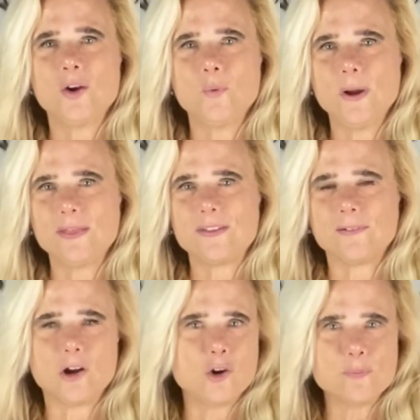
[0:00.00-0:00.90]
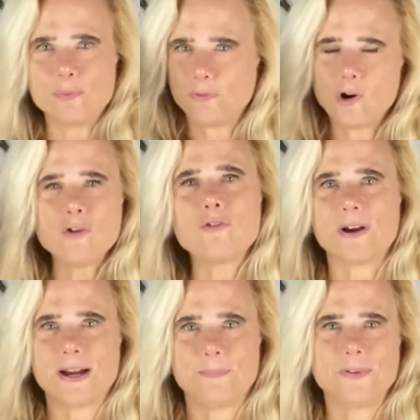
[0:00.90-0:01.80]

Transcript: with their own program,